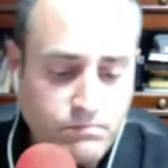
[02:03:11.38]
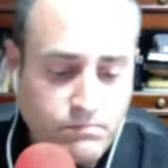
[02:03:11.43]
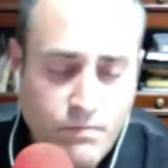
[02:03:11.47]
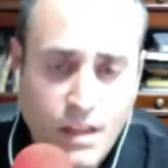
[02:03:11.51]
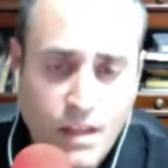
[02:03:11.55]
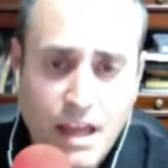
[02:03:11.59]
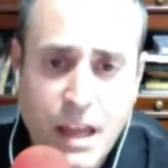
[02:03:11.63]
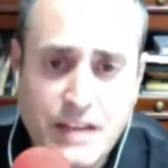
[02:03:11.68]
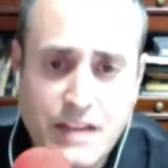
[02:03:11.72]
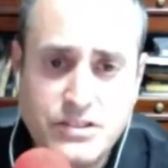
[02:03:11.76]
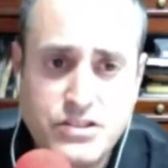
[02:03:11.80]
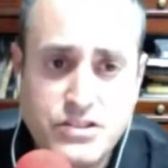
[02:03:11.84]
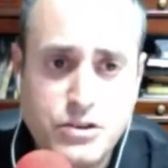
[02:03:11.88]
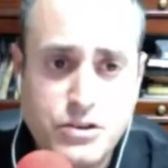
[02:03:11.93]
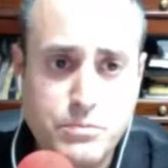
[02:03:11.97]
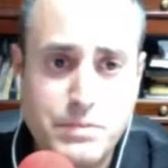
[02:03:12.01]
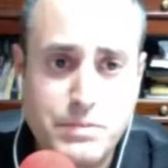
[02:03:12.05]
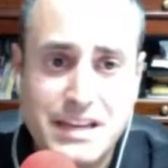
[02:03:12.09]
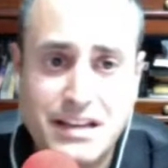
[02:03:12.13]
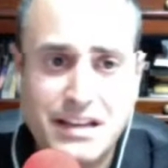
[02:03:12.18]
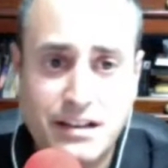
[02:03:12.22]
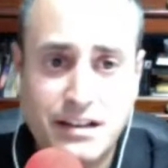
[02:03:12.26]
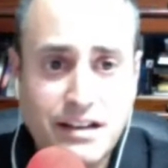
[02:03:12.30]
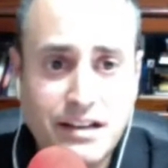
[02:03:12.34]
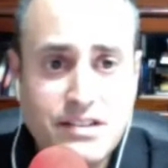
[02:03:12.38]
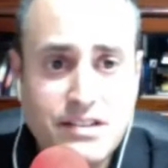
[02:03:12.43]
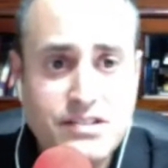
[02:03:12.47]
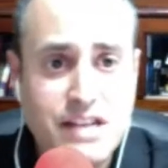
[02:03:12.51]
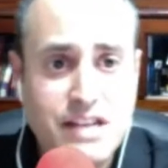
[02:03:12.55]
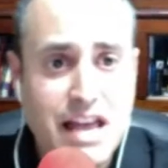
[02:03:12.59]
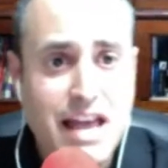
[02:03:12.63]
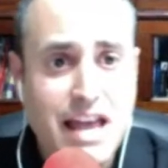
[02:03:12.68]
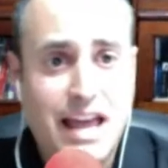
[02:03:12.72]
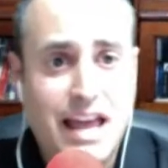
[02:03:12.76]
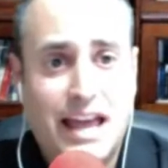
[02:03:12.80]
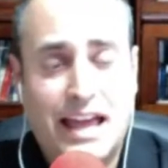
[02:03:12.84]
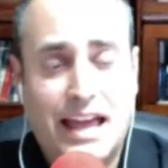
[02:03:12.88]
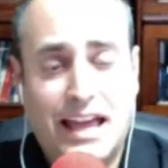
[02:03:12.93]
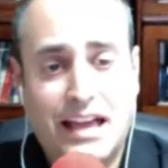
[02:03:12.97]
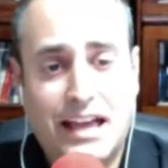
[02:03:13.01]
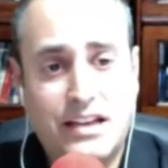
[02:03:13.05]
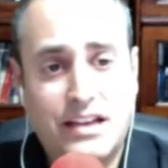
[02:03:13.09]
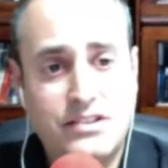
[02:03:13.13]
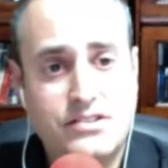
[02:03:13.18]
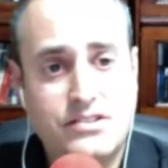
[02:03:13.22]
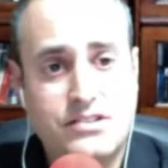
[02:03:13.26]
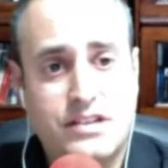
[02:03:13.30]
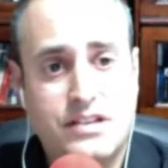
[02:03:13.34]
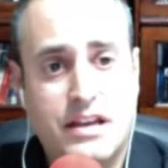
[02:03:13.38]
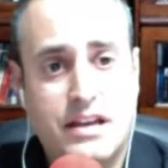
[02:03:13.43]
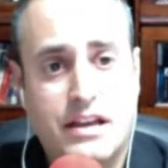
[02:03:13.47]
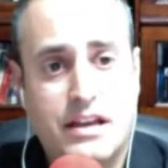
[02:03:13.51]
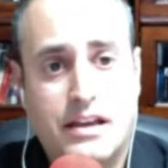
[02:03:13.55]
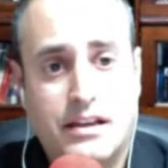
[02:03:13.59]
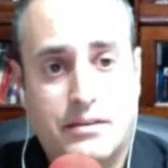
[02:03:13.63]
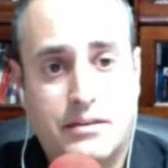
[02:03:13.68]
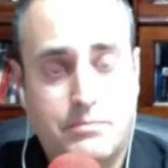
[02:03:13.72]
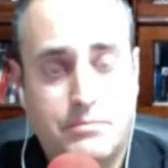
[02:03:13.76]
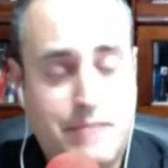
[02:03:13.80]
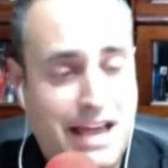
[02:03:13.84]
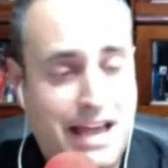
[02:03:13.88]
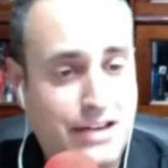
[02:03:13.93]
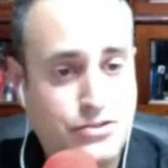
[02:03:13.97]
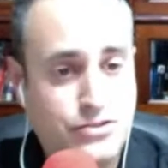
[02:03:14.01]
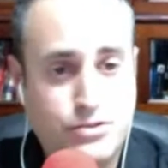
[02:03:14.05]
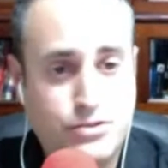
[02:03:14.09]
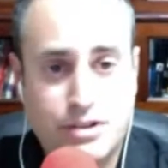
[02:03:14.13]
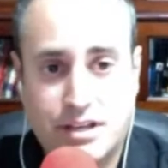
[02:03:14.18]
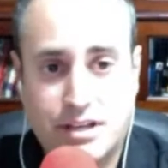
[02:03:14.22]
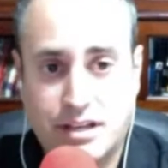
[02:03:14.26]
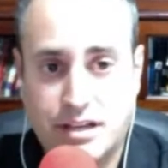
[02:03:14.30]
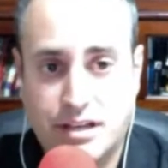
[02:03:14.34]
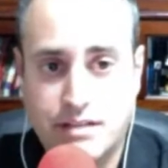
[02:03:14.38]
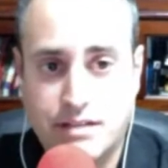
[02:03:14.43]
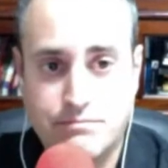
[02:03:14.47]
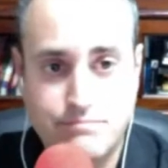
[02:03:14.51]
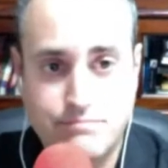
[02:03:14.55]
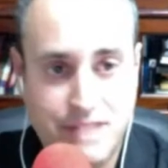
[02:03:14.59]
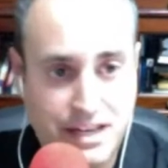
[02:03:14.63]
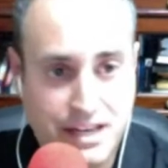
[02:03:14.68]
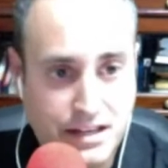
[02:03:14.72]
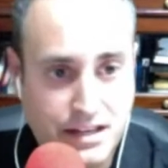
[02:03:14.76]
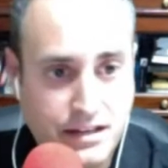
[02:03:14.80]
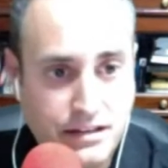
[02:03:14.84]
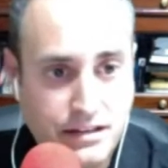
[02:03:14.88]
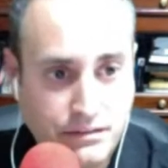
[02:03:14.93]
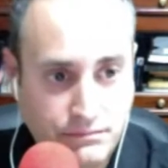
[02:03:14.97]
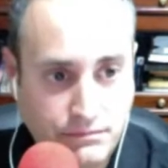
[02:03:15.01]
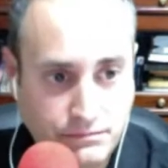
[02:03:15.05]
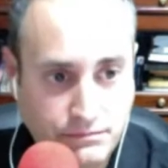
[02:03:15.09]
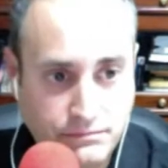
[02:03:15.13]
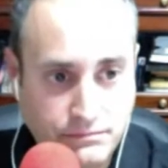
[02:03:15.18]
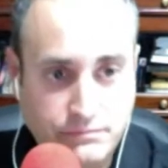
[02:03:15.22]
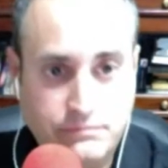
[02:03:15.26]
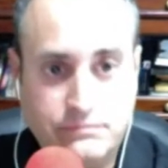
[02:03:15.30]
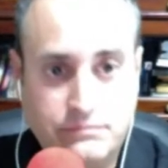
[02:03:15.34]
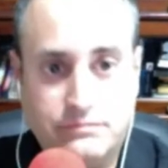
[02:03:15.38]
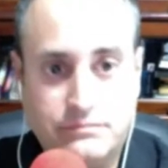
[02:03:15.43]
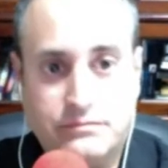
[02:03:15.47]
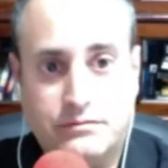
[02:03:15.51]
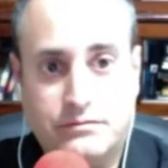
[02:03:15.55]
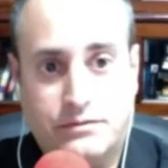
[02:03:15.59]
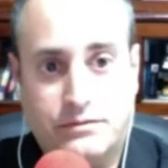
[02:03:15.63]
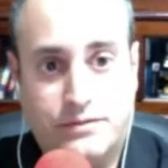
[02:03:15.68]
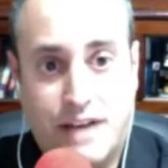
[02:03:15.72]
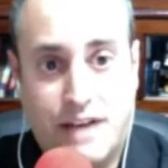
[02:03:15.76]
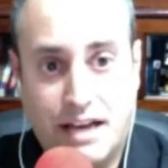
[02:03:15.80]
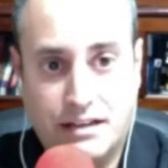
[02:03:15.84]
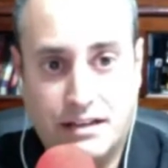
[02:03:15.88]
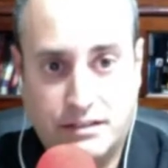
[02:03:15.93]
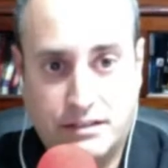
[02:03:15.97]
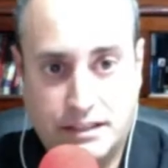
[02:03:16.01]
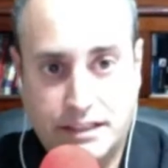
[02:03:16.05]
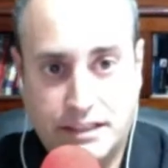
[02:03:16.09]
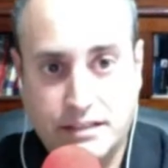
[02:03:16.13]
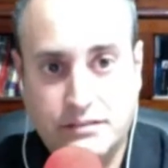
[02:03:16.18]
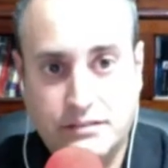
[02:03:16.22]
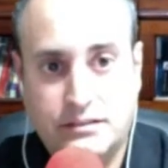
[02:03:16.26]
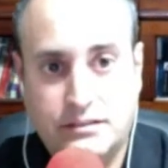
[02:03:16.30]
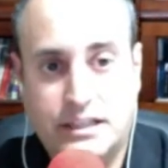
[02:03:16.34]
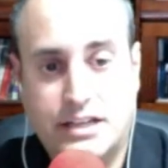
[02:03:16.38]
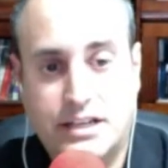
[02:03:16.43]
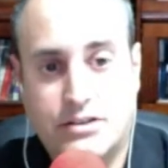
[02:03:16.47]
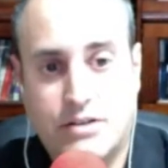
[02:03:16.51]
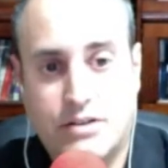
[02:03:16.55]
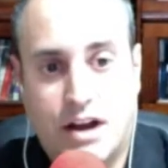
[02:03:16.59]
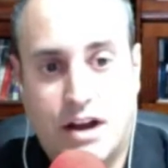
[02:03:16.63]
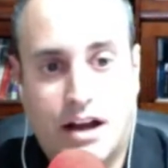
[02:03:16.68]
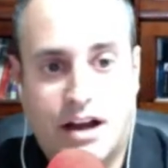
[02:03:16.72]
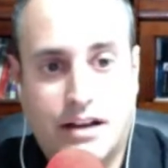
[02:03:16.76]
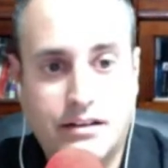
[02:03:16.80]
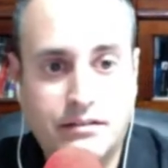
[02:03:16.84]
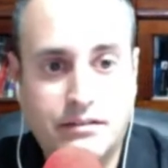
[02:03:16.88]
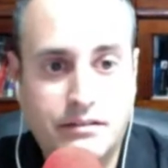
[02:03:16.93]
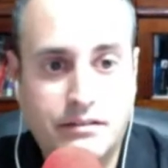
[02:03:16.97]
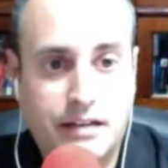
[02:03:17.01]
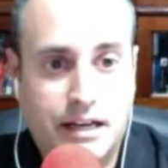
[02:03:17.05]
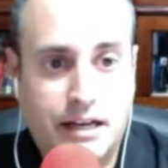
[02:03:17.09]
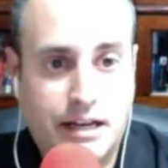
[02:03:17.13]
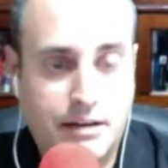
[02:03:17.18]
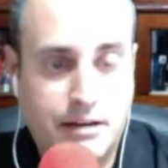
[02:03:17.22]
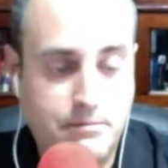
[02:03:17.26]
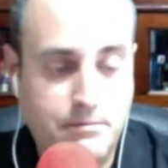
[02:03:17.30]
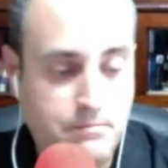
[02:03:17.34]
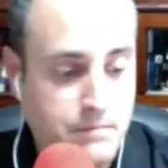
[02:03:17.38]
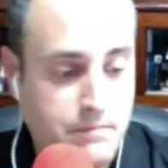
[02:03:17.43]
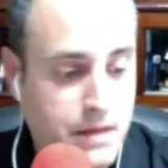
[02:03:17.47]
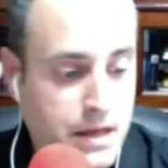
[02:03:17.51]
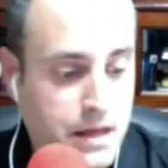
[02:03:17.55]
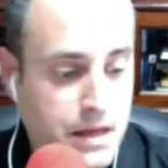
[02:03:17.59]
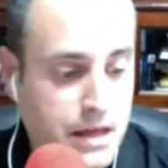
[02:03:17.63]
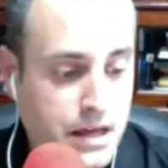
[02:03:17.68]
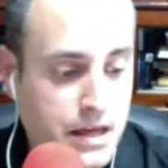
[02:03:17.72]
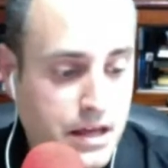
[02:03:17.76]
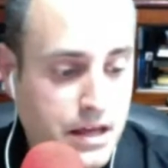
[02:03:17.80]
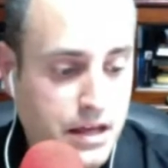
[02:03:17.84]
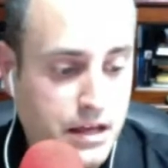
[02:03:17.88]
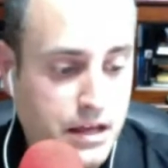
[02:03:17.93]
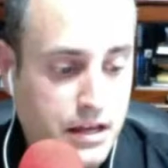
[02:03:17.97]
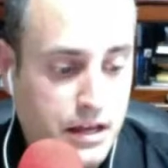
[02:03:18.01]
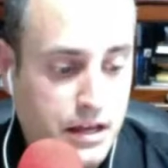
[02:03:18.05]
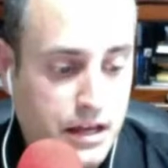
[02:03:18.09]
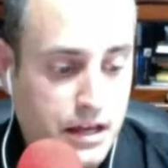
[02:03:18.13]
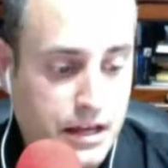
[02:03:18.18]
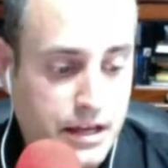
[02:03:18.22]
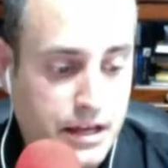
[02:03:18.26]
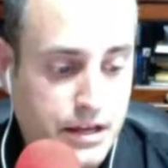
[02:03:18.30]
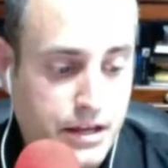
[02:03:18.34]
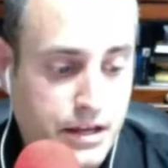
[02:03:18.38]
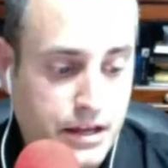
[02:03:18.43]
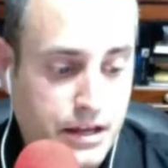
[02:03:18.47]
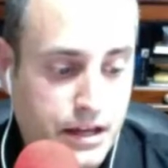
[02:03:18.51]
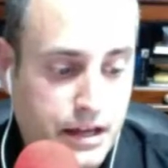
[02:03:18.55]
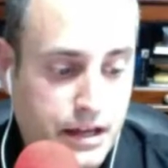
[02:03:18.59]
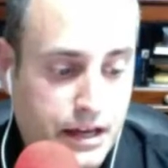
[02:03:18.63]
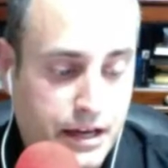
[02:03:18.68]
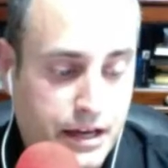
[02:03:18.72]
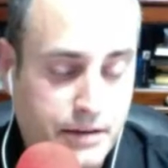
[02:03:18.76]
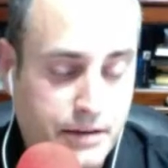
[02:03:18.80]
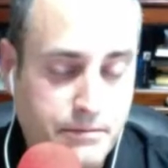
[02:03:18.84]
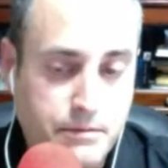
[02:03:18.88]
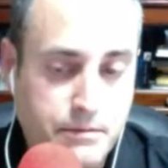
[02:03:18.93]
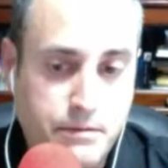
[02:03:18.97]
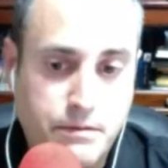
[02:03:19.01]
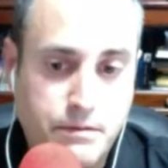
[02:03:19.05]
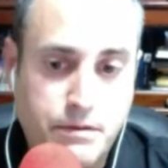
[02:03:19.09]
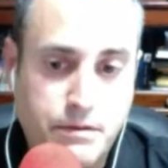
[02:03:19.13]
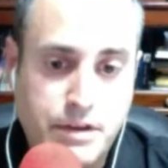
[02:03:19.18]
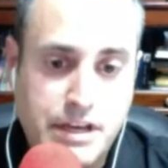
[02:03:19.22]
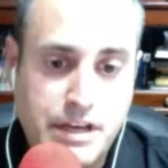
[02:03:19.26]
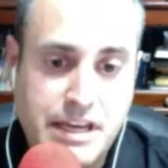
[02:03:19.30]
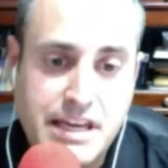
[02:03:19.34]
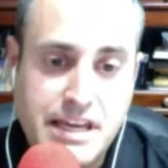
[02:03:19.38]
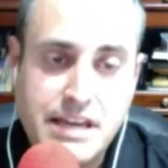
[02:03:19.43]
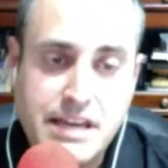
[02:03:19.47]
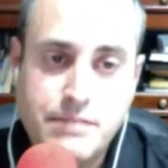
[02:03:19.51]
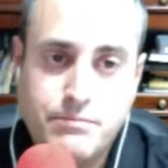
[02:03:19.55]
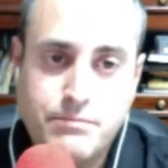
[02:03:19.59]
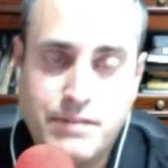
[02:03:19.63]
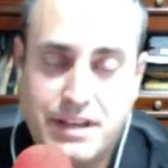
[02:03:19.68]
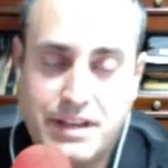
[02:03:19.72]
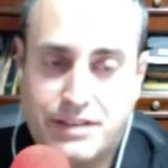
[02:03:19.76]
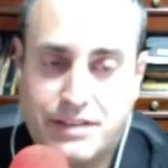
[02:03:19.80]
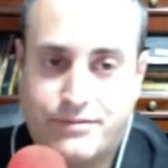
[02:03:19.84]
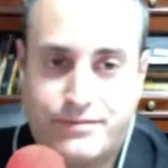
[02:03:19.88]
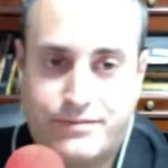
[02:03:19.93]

And so, because as Patrick admitted finally later on, um, uh, he admit I